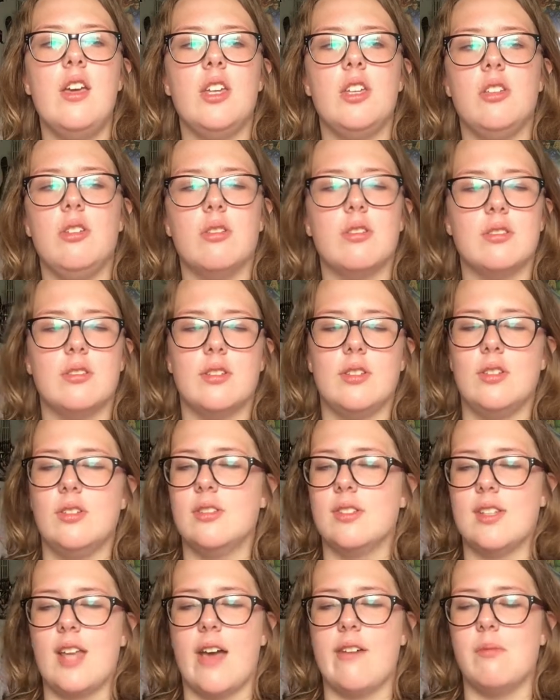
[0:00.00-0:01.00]
You'd also use
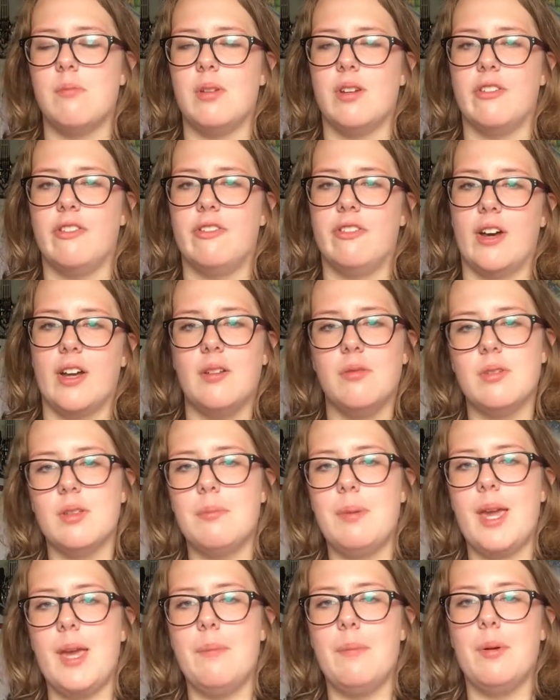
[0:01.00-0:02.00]
it to have a bit of fun with
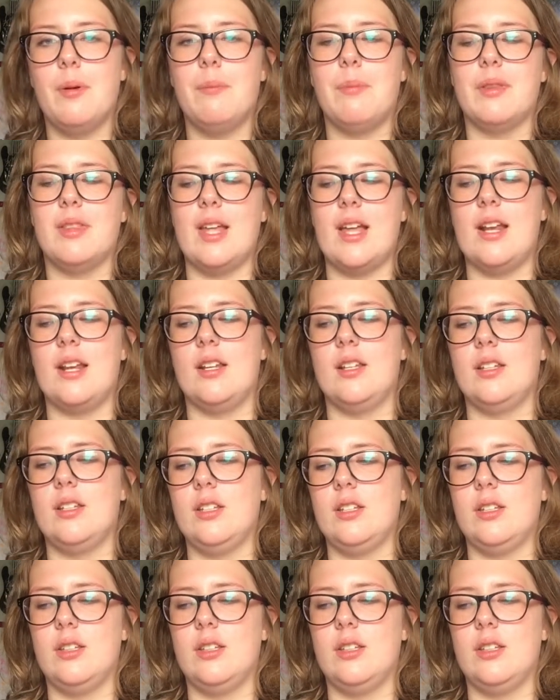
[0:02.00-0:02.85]
people, but then